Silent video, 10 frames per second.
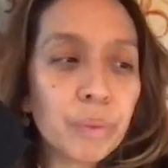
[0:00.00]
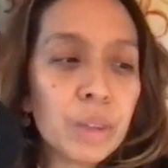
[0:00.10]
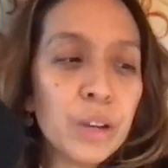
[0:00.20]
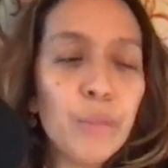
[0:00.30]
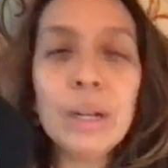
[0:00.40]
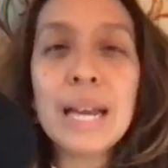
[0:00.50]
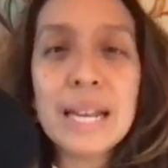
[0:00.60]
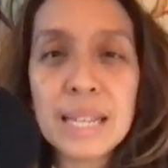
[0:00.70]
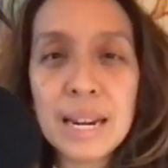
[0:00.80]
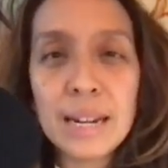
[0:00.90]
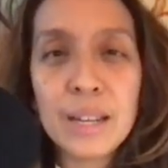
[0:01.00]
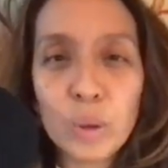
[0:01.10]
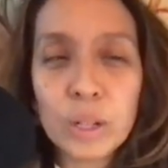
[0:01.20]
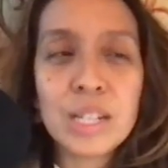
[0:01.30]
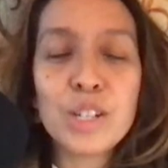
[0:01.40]
You realize that
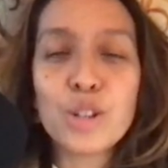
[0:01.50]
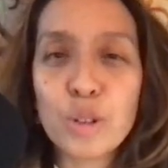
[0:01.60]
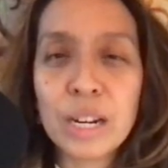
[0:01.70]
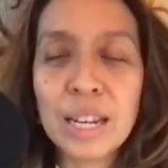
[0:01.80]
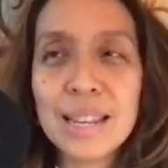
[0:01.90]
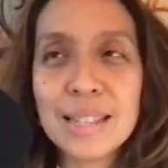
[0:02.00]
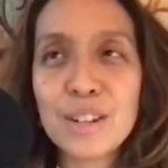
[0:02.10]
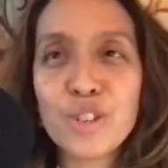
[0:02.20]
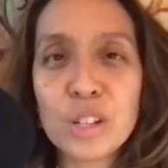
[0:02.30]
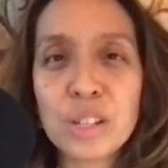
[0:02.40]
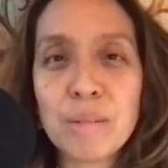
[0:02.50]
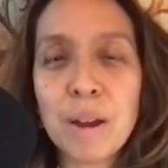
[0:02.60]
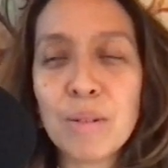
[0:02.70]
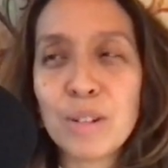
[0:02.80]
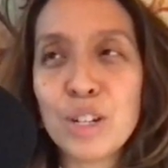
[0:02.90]
yoga teacher training isn't just
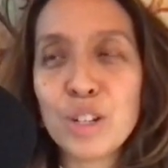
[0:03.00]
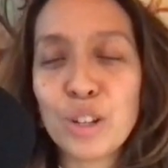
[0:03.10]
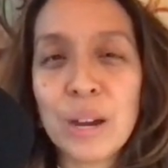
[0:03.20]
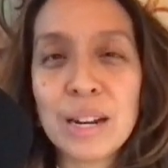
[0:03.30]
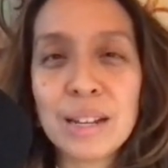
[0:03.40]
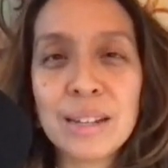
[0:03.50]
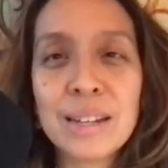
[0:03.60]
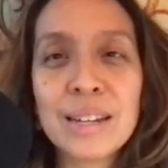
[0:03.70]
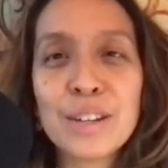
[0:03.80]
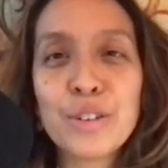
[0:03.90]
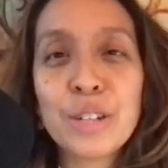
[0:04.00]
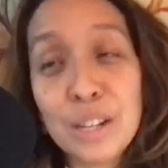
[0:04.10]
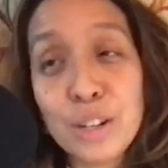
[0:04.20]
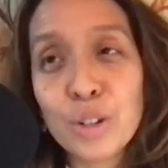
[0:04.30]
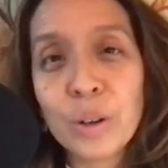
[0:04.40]
about teaching you how to
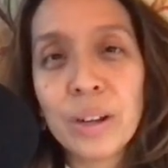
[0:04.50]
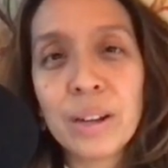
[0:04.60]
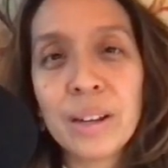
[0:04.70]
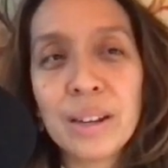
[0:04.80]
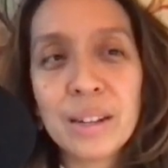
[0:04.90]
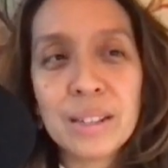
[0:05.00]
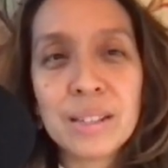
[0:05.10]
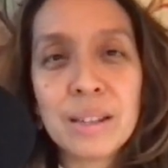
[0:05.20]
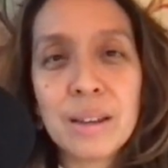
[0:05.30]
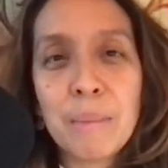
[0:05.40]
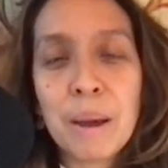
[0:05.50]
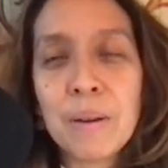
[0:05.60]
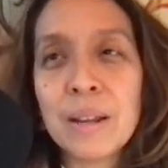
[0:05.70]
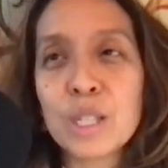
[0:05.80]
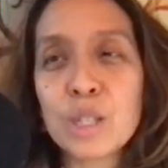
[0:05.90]
teach yoga. It is
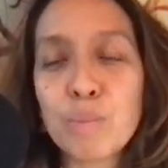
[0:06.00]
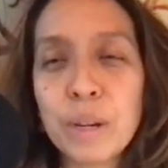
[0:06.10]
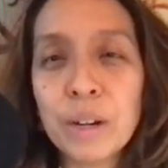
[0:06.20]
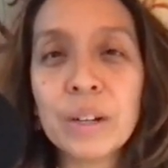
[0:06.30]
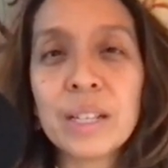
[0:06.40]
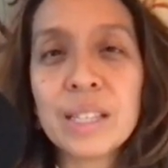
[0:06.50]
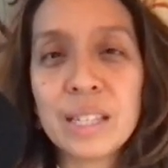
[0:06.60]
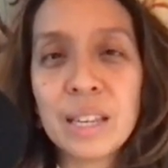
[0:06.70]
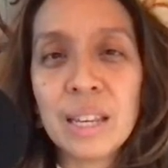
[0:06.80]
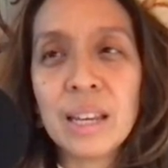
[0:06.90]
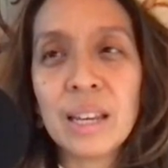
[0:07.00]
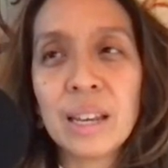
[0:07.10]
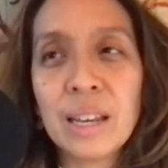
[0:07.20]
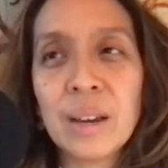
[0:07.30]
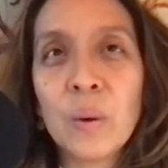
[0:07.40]
about experiencing
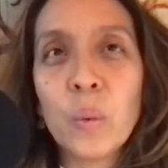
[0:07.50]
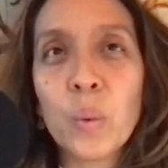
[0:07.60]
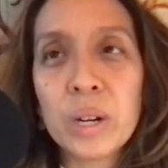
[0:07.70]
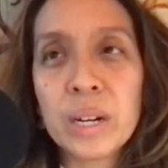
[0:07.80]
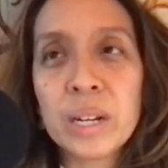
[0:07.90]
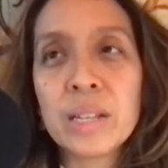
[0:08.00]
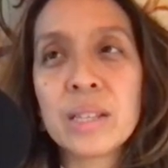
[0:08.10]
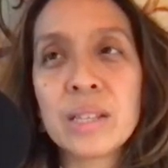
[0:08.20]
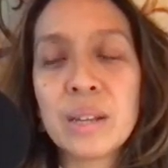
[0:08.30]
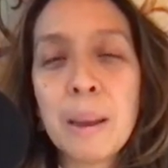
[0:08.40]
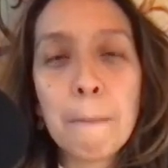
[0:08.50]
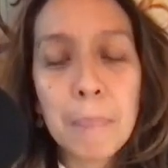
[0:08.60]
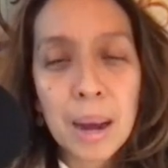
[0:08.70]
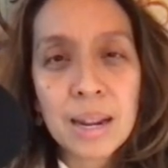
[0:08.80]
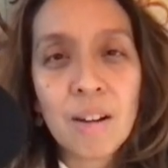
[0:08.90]
what it is to
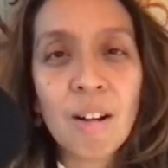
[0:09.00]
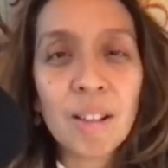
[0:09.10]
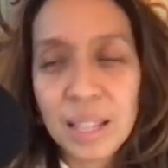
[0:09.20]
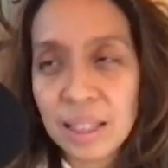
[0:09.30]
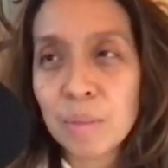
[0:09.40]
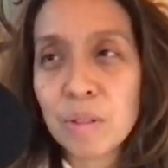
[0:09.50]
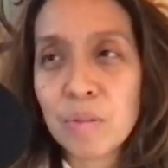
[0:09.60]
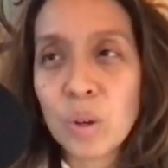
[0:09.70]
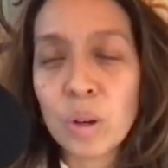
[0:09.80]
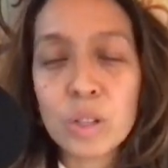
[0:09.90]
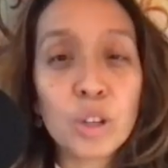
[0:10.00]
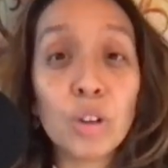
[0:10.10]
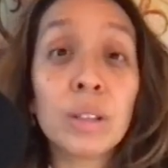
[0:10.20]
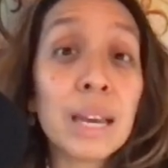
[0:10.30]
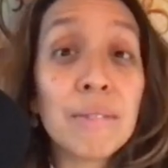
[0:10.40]
embody all eight limbs of yoga. So
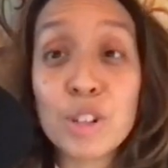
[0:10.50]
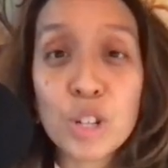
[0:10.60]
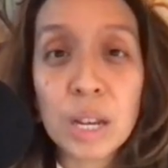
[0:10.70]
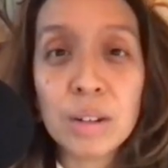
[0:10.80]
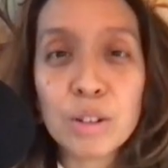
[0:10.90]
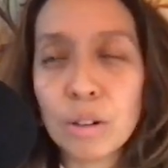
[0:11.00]
your life is changed.